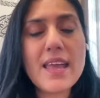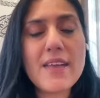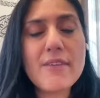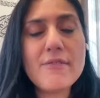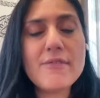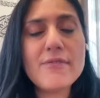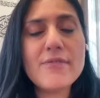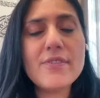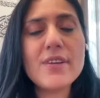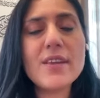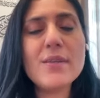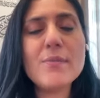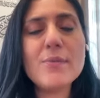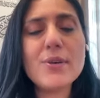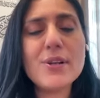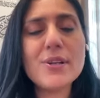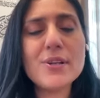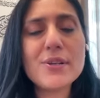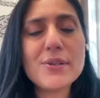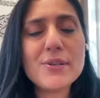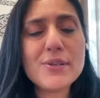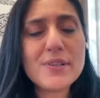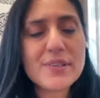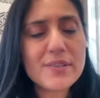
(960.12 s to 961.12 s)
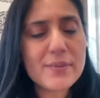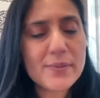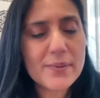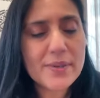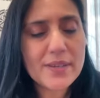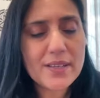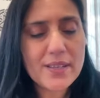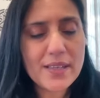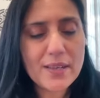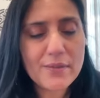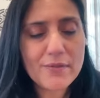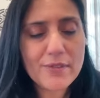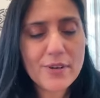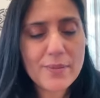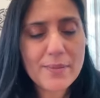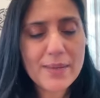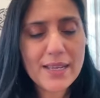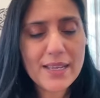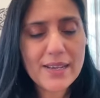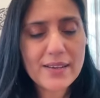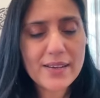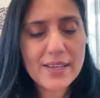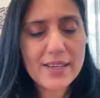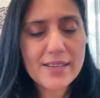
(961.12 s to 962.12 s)
Every molecule is working for
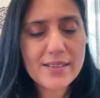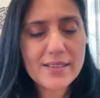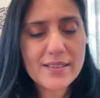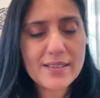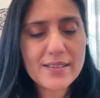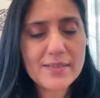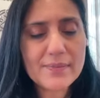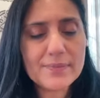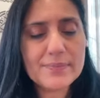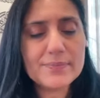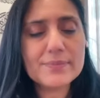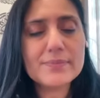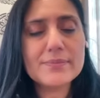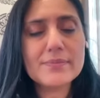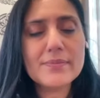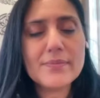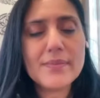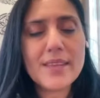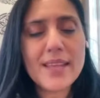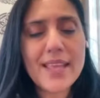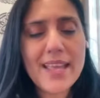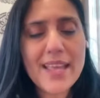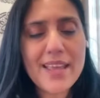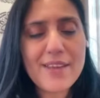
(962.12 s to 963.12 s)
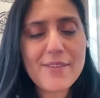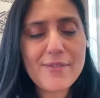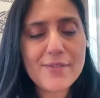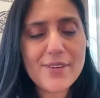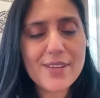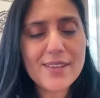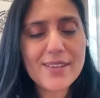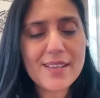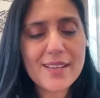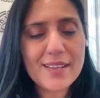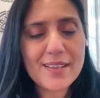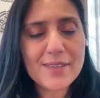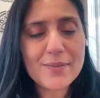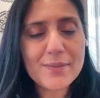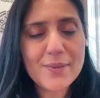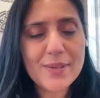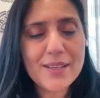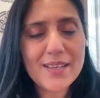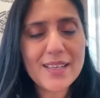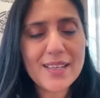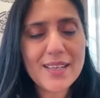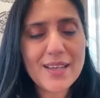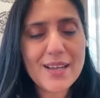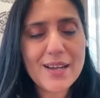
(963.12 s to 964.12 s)
my greater. Everything is
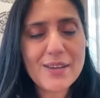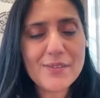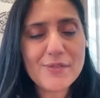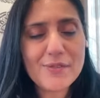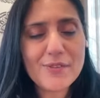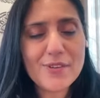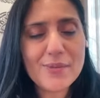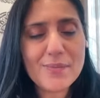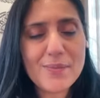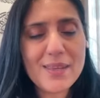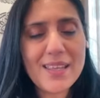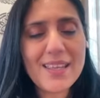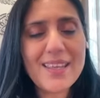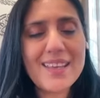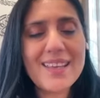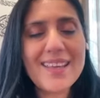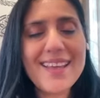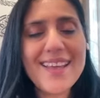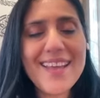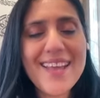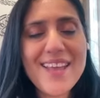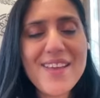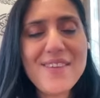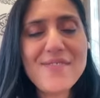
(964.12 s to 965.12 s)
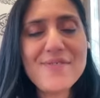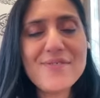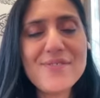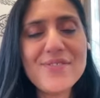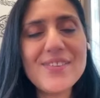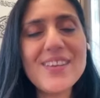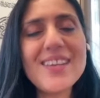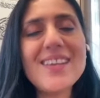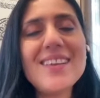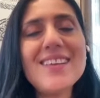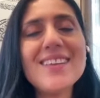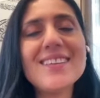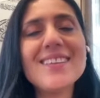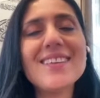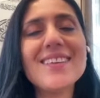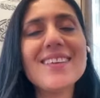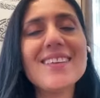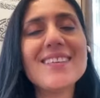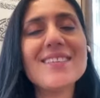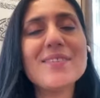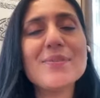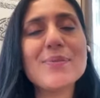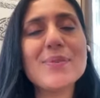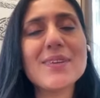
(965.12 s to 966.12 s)
working out for me.
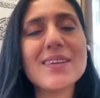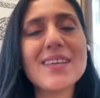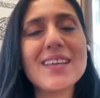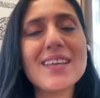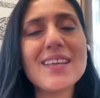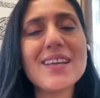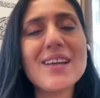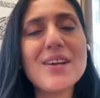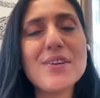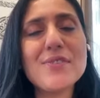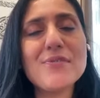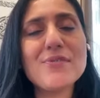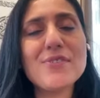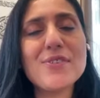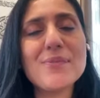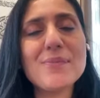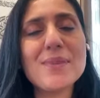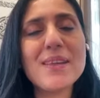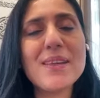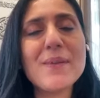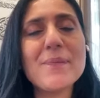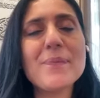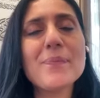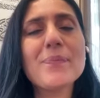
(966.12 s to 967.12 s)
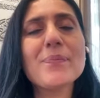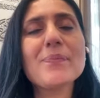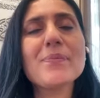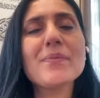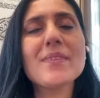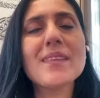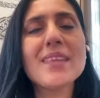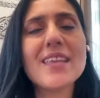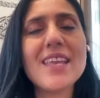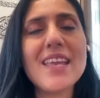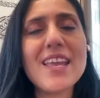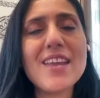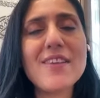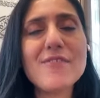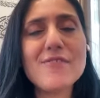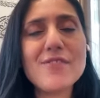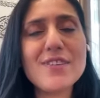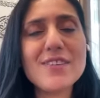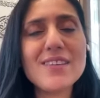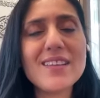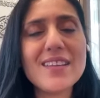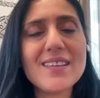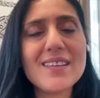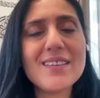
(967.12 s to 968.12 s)
Everything is working out for me
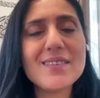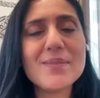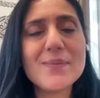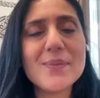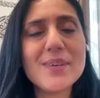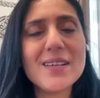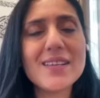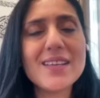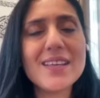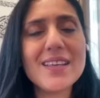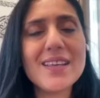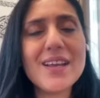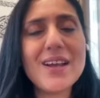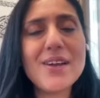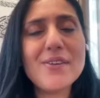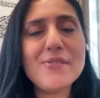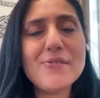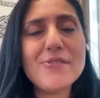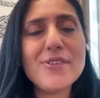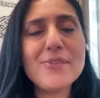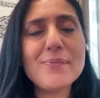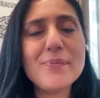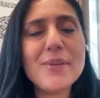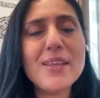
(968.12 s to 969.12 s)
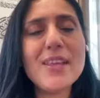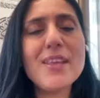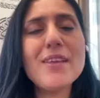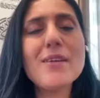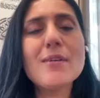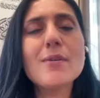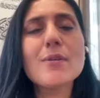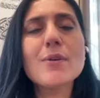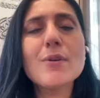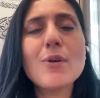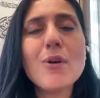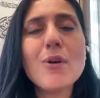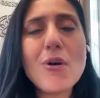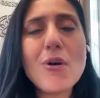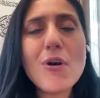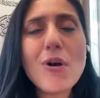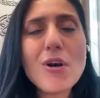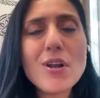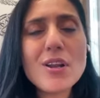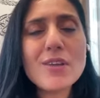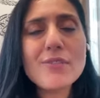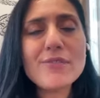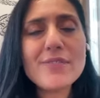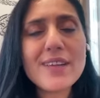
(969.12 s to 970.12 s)
everything is working out for me.
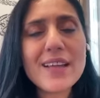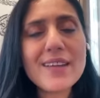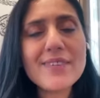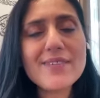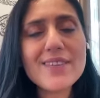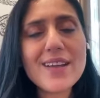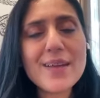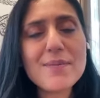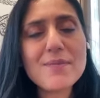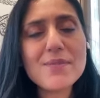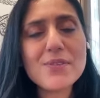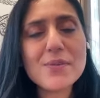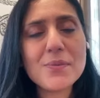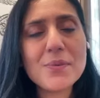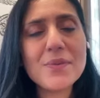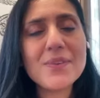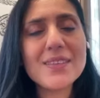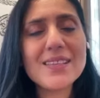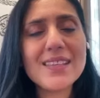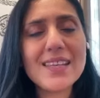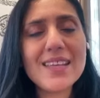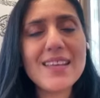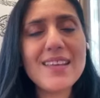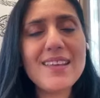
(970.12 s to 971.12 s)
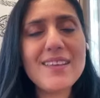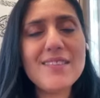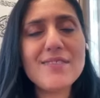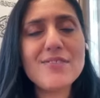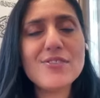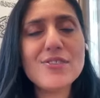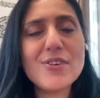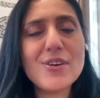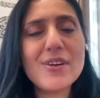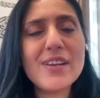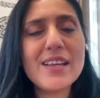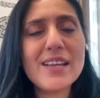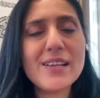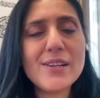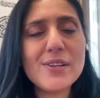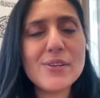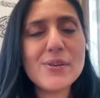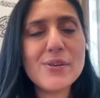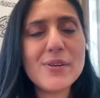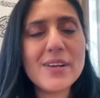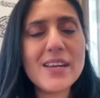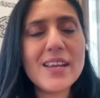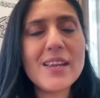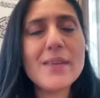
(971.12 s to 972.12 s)
All of life comes to me with ease, joy, and
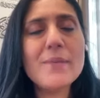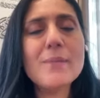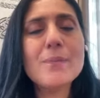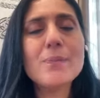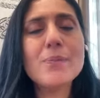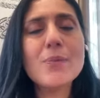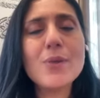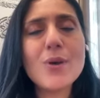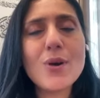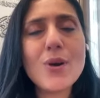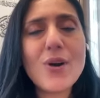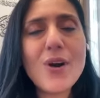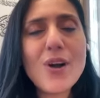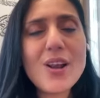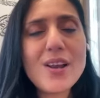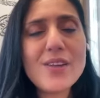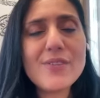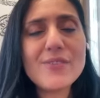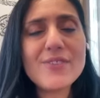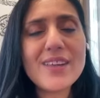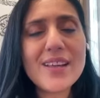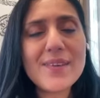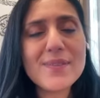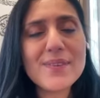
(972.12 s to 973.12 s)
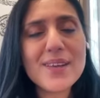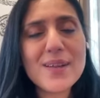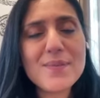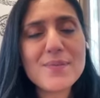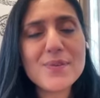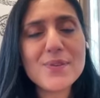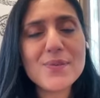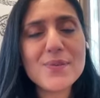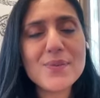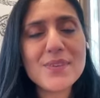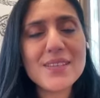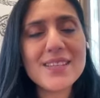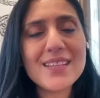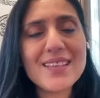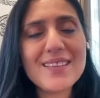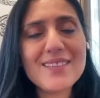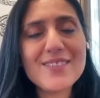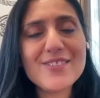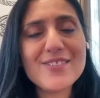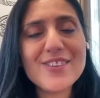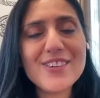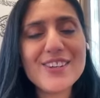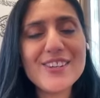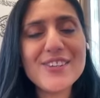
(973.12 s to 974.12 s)
glory. All of life comes to me with
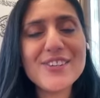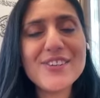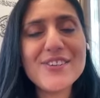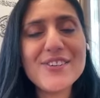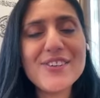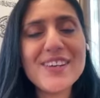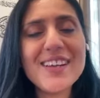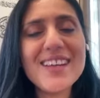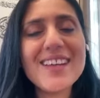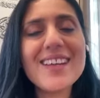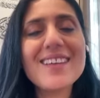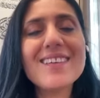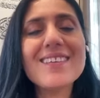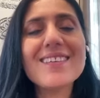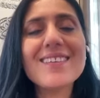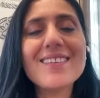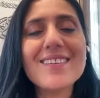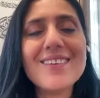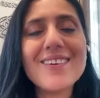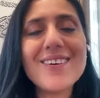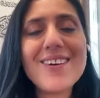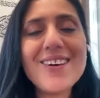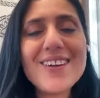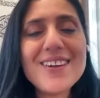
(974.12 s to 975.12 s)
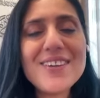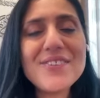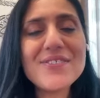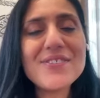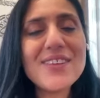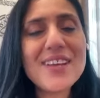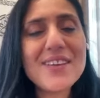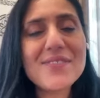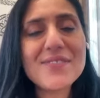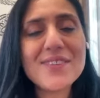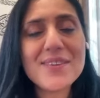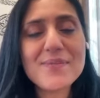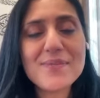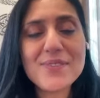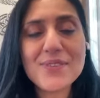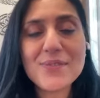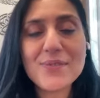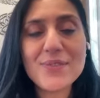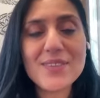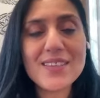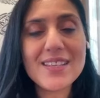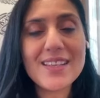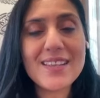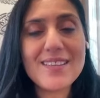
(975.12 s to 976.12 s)
ease, joy, and glory. All of life comes
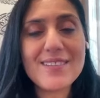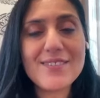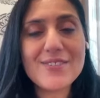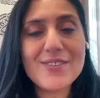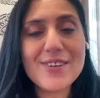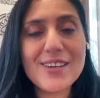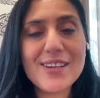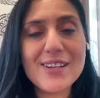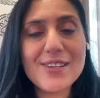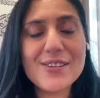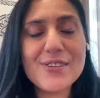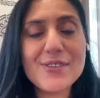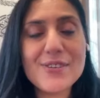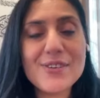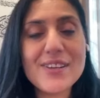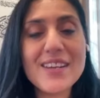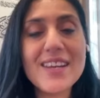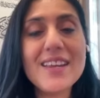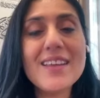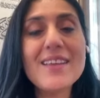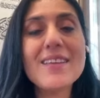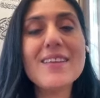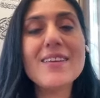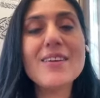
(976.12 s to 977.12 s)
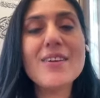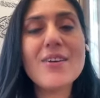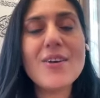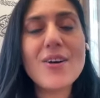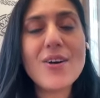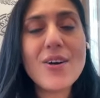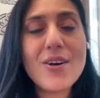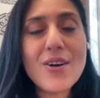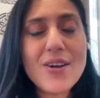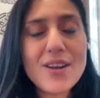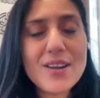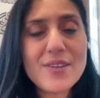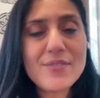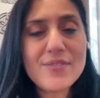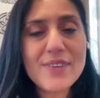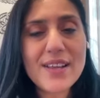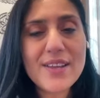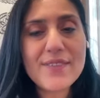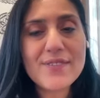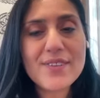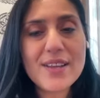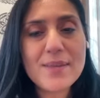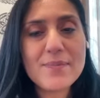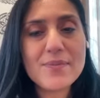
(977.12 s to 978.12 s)
to me with ease, joy, and glory. All of
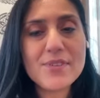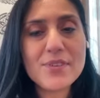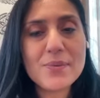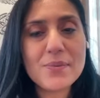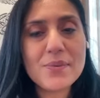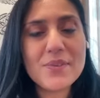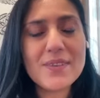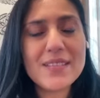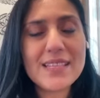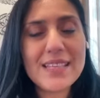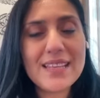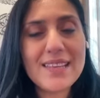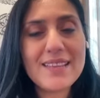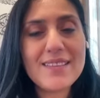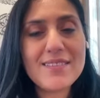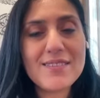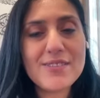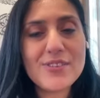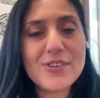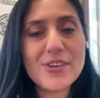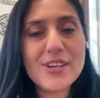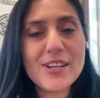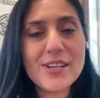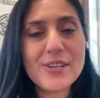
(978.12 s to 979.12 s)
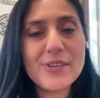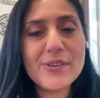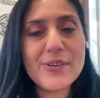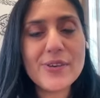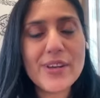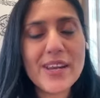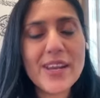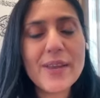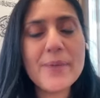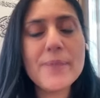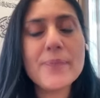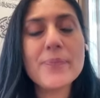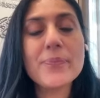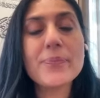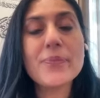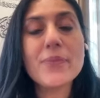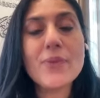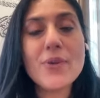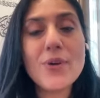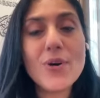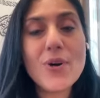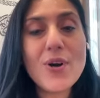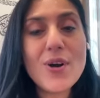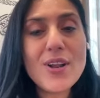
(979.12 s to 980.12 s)
life comes to me with ease, joy, and glory.
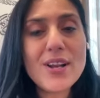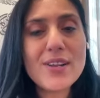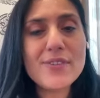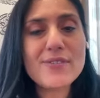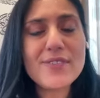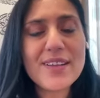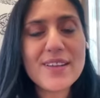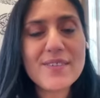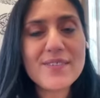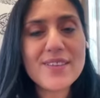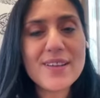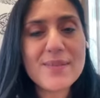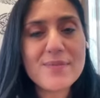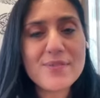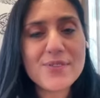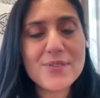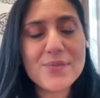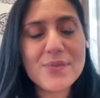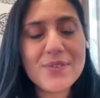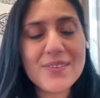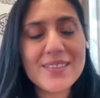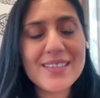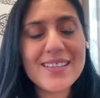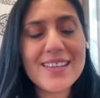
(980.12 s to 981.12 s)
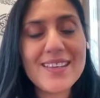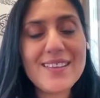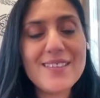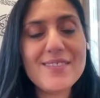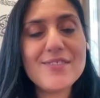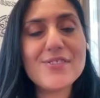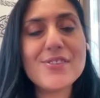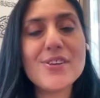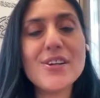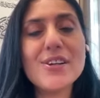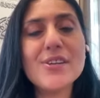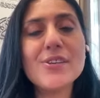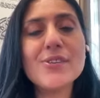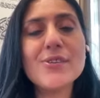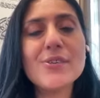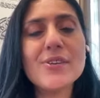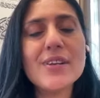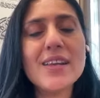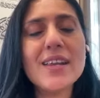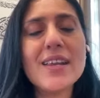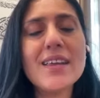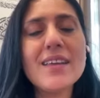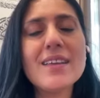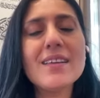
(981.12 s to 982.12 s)
All of life comes to me with ease, joy, and
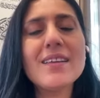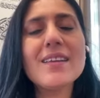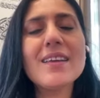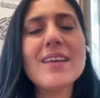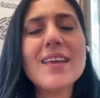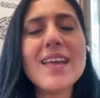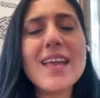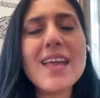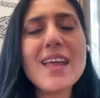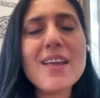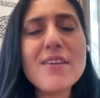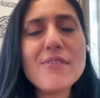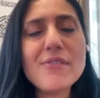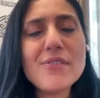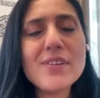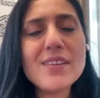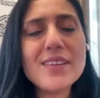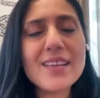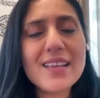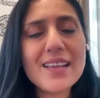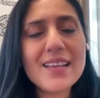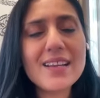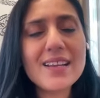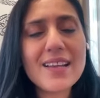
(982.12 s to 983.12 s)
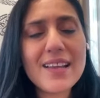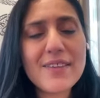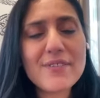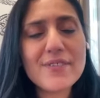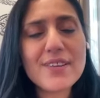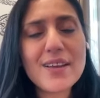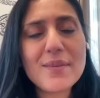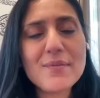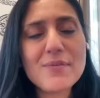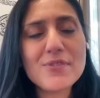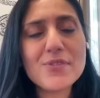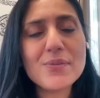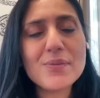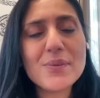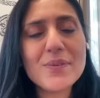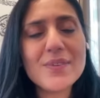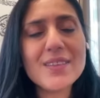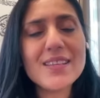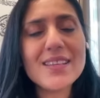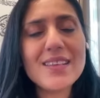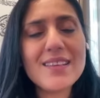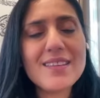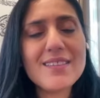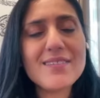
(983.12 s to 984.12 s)
glory. Everything in life comes to me
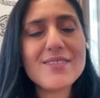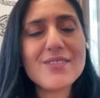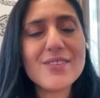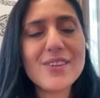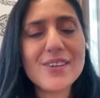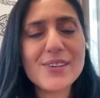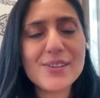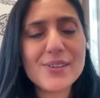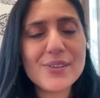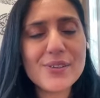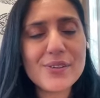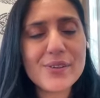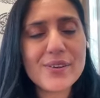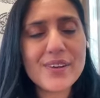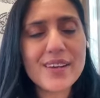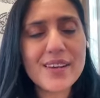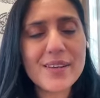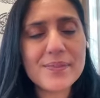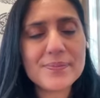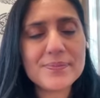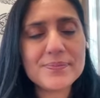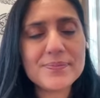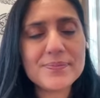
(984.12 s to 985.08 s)
with ease, joy, and glory.